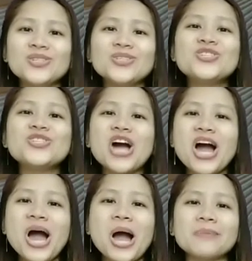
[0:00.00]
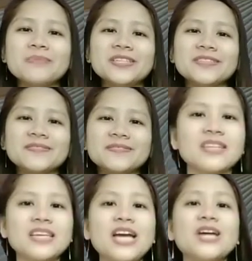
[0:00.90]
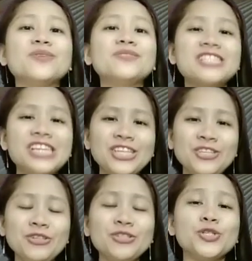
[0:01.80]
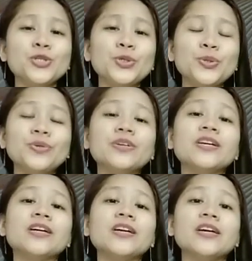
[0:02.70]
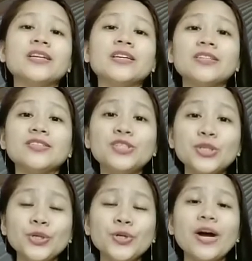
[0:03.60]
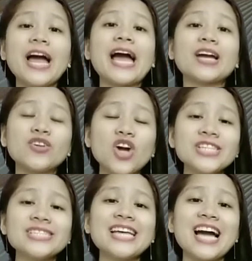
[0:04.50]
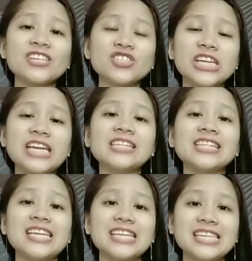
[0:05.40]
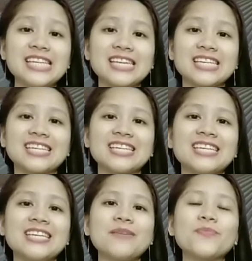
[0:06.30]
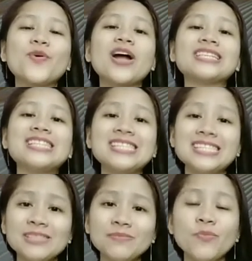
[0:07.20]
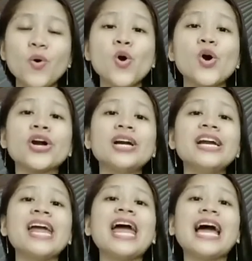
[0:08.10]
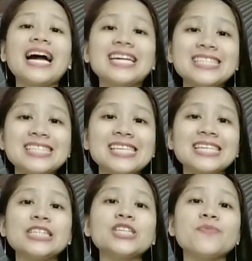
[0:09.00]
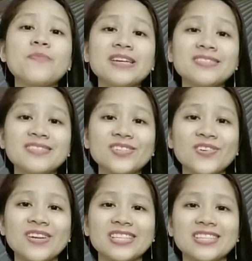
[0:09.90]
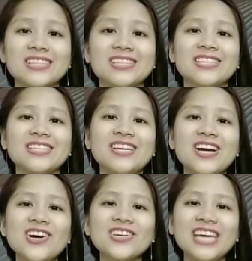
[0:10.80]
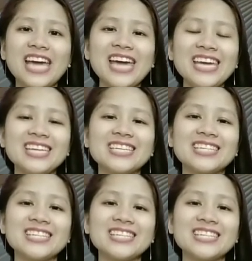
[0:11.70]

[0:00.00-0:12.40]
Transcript: Good job. Continue to do a cross-hatching technique. Practice it more until you master it. Okay?